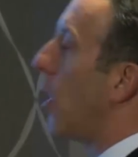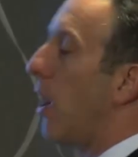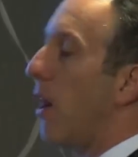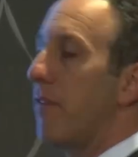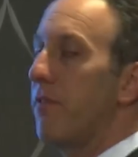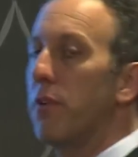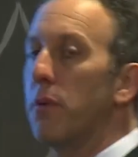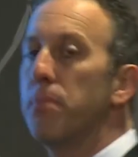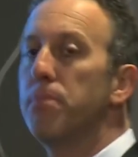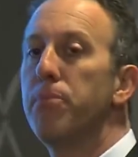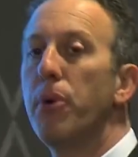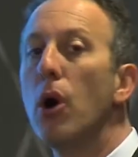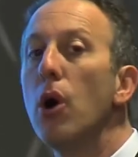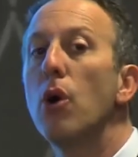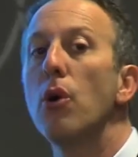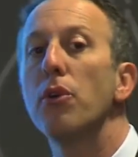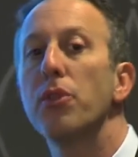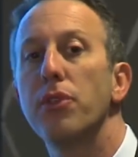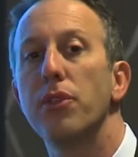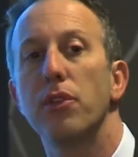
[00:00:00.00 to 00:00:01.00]
offer
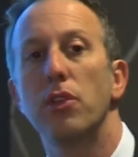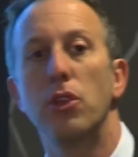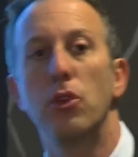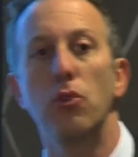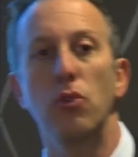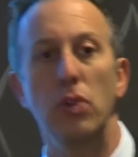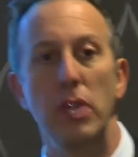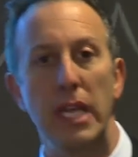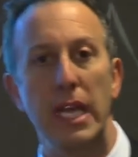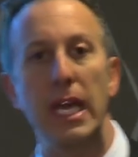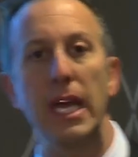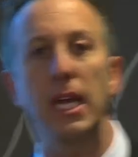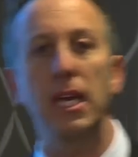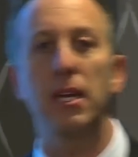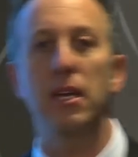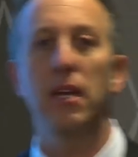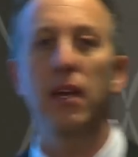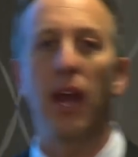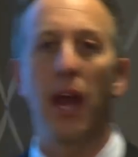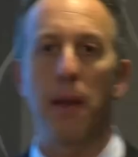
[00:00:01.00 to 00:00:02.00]
both
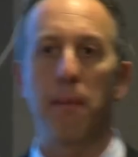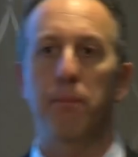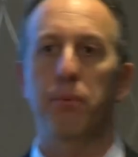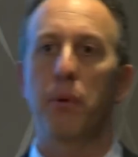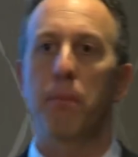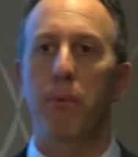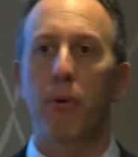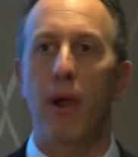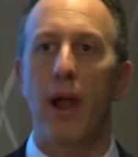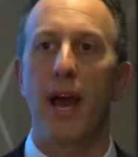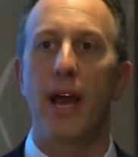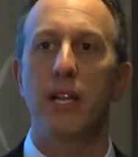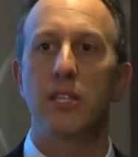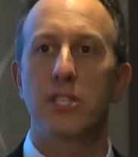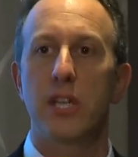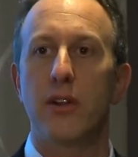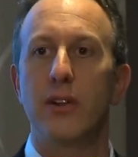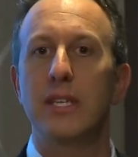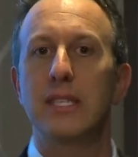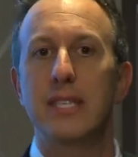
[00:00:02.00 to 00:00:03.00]
unique and
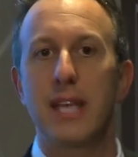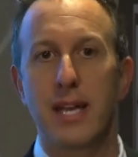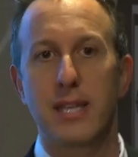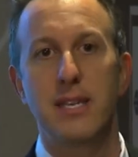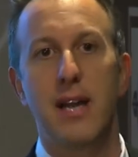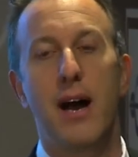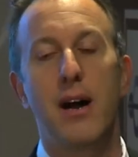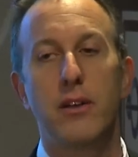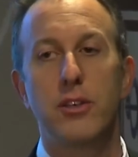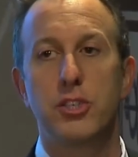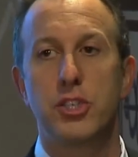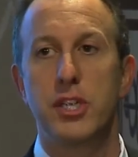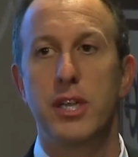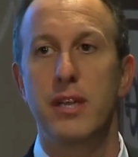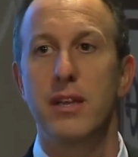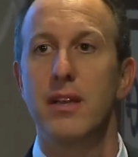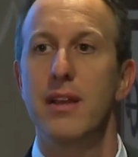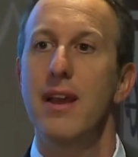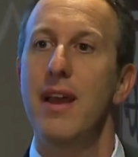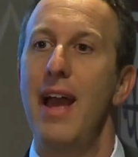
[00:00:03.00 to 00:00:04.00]
proprietary technology